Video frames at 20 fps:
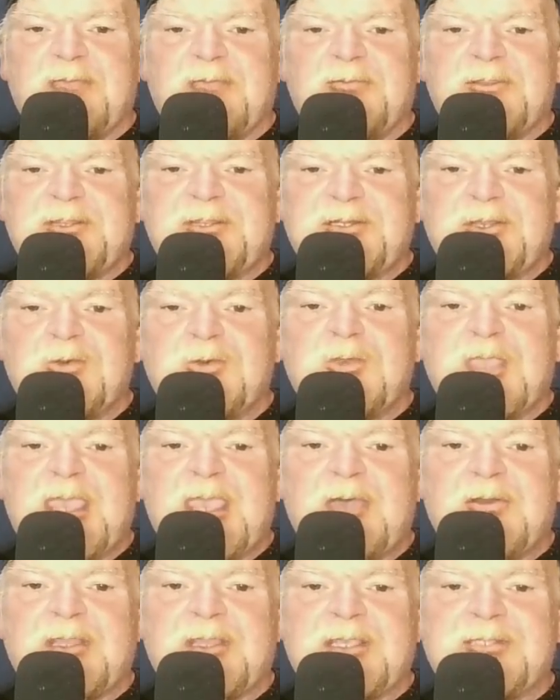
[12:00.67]
that don't
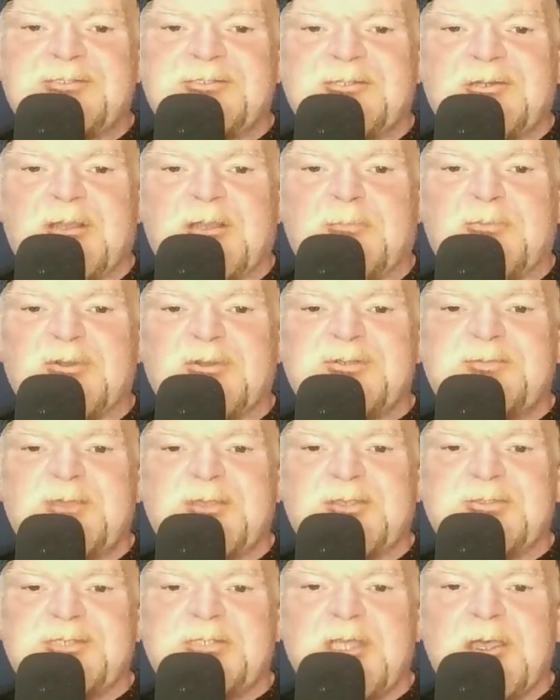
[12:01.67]
count against their number of
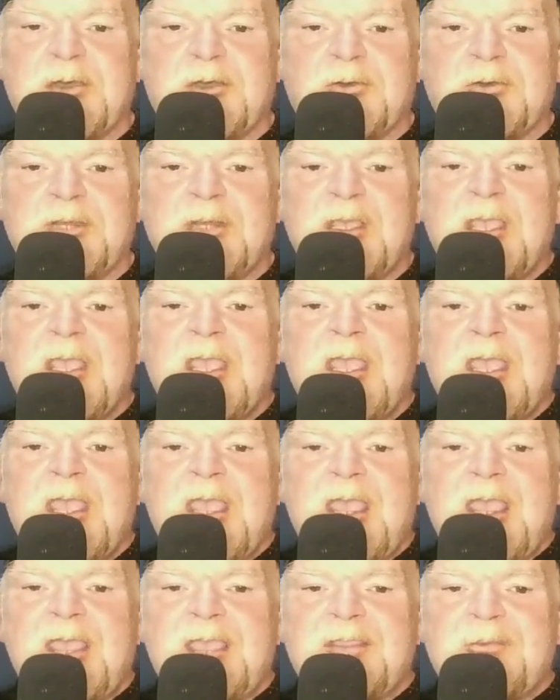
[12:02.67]
spells known,
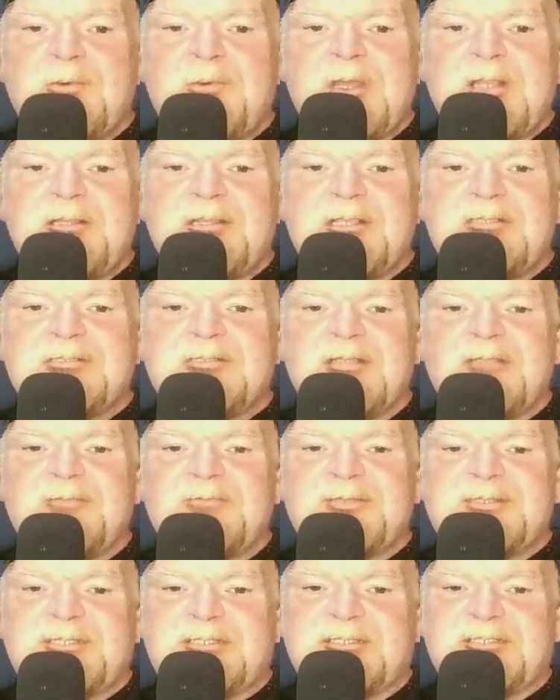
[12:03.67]
and the one at this level
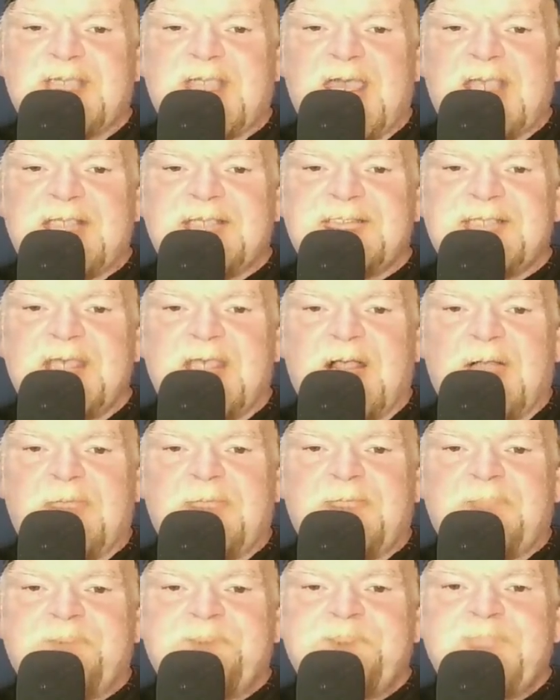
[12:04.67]
is Disguise Self.
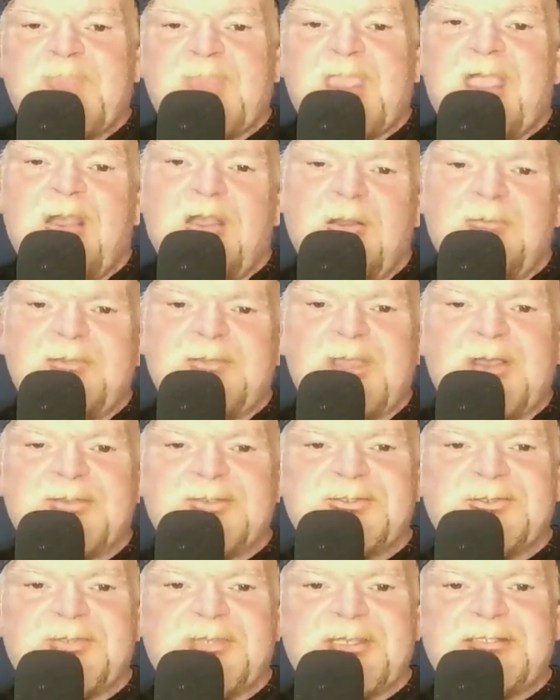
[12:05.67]
However, he
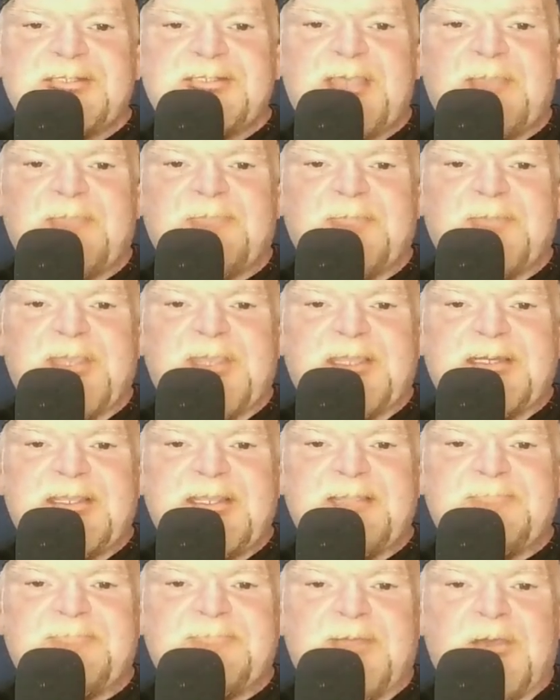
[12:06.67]
also gets that from being a
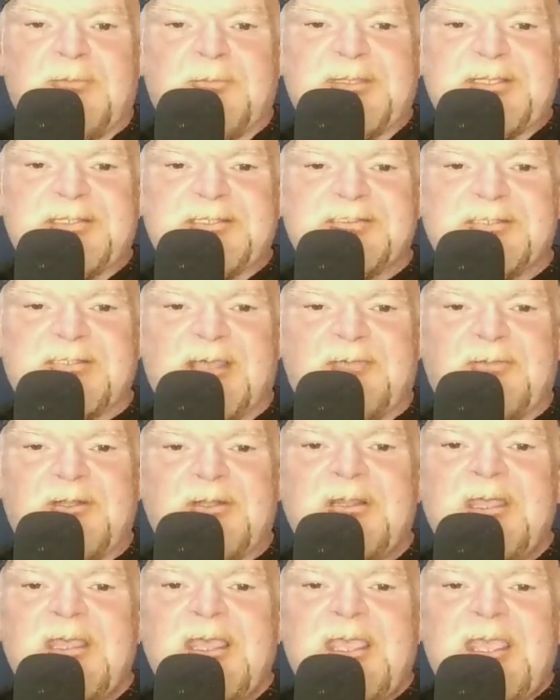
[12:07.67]
Deep Gnome at this level,
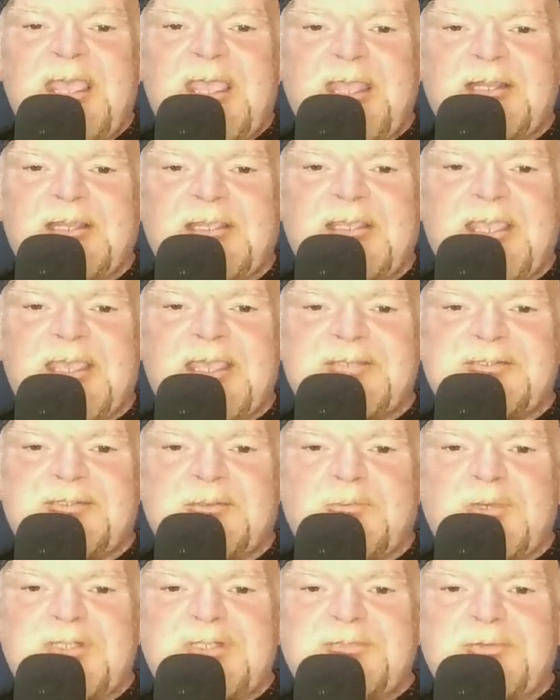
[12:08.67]
and can cast it
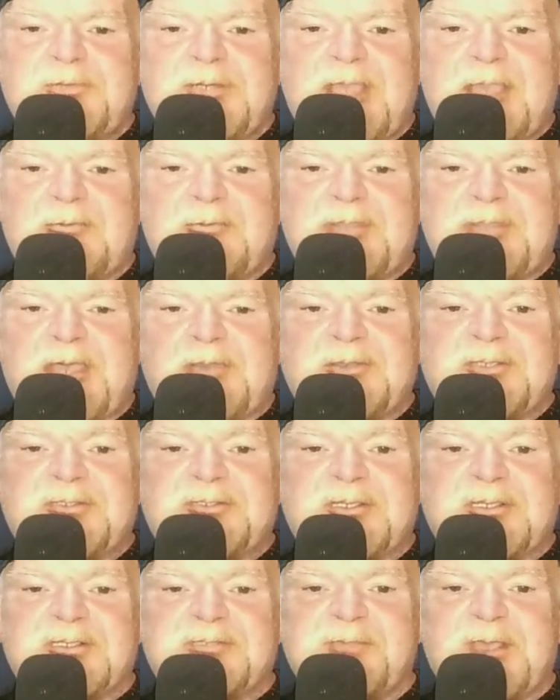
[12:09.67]
once per day without using
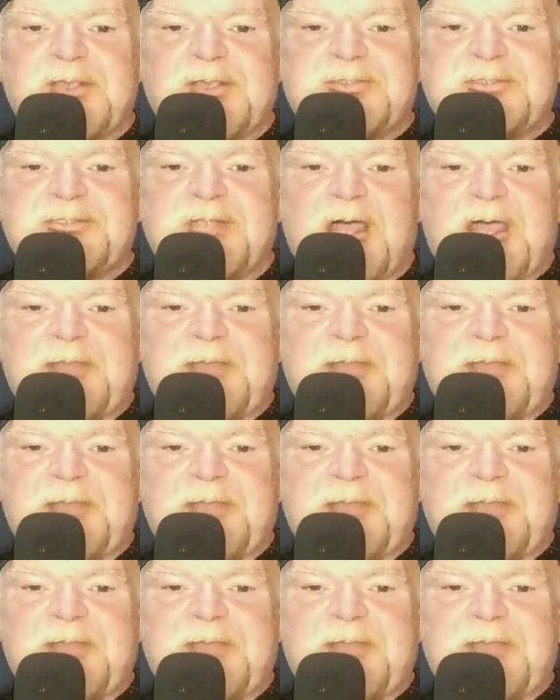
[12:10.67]
a spell slot.